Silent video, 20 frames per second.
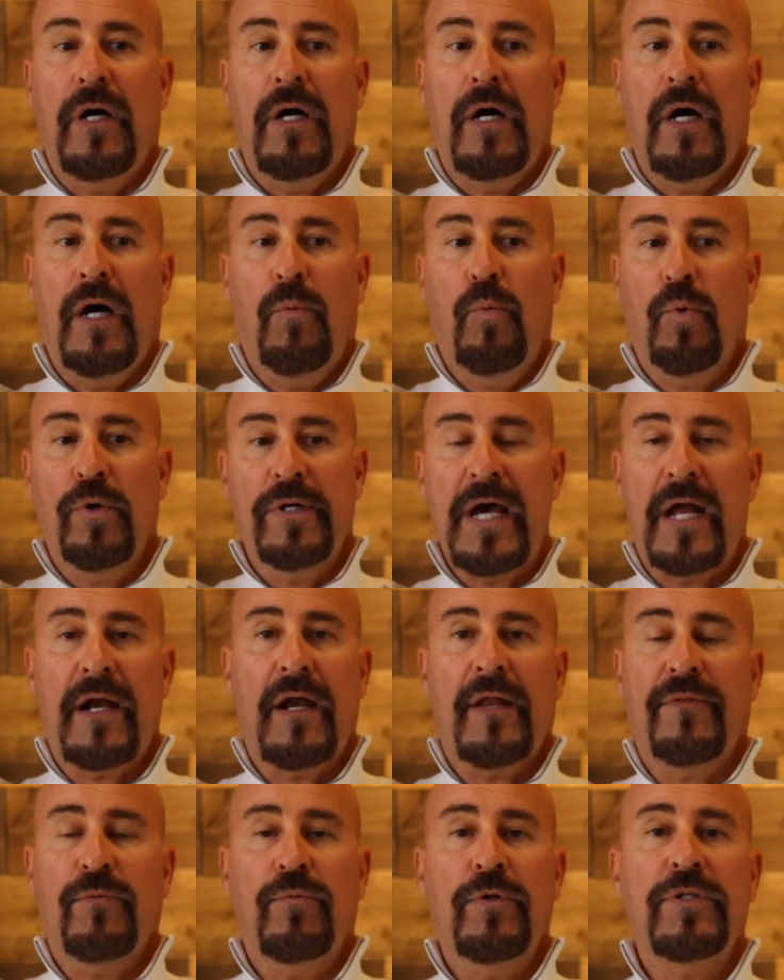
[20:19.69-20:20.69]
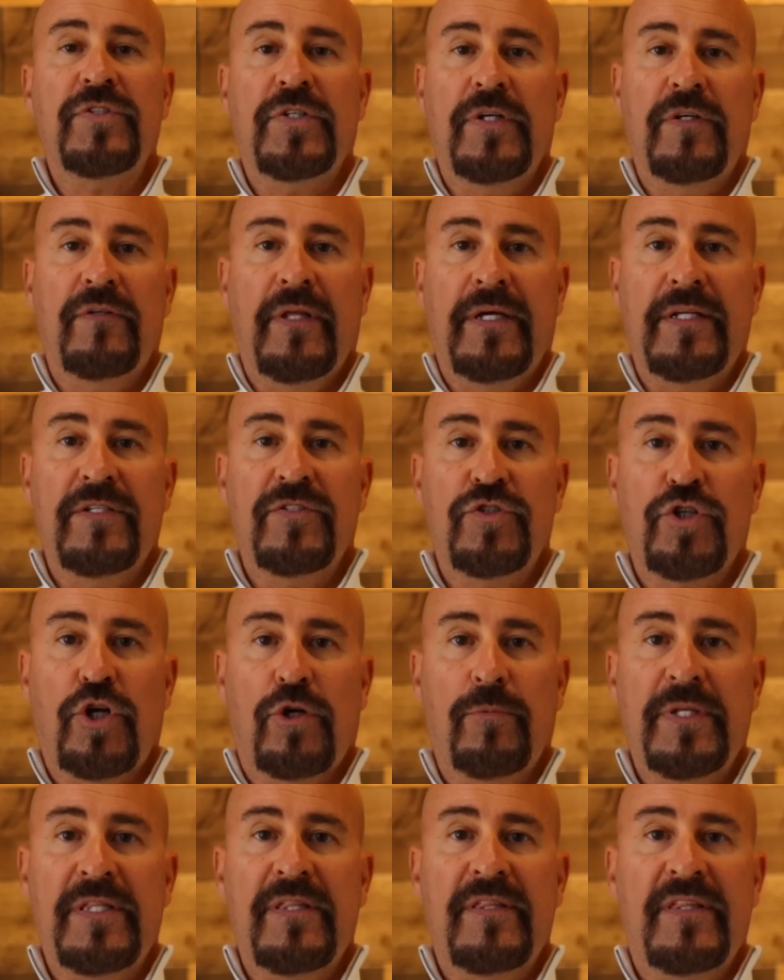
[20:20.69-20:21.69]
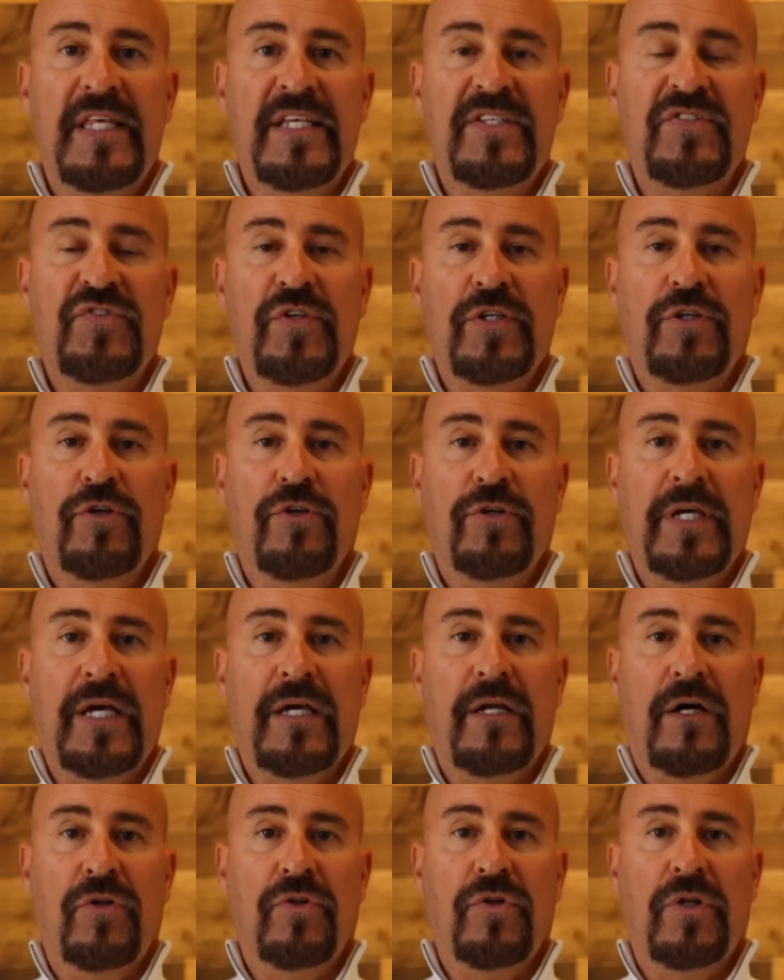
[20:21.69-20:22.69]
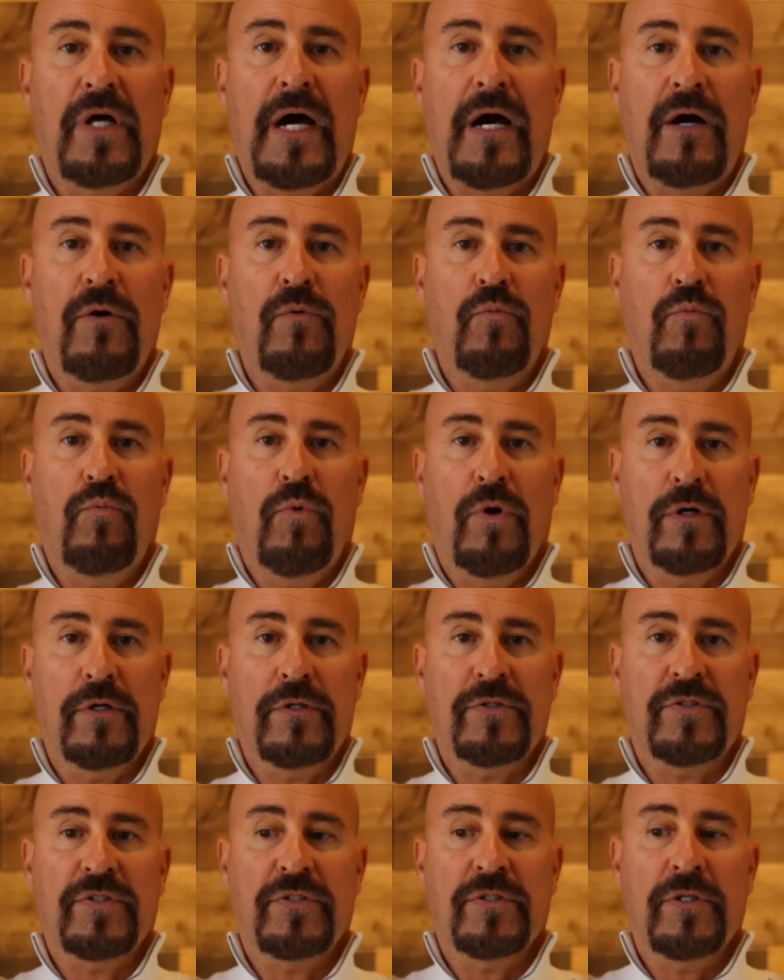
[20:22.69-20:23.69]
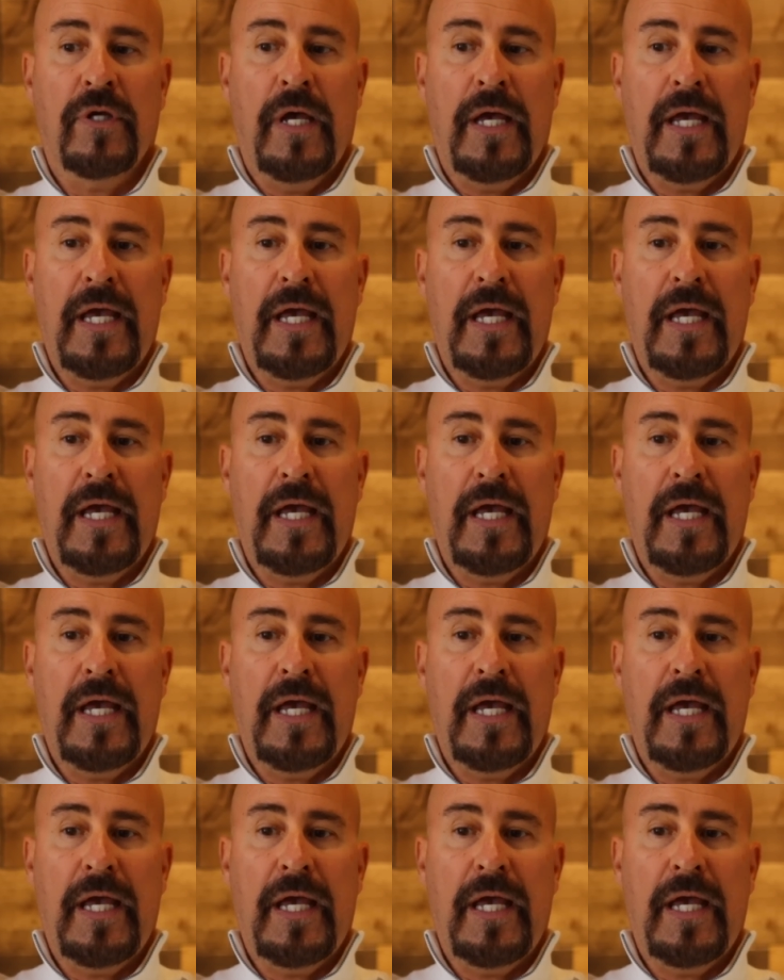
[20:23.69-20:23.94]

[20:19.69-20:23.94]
We're not out of the woods here, ladies and gentlemen. This thing could get a lot worse.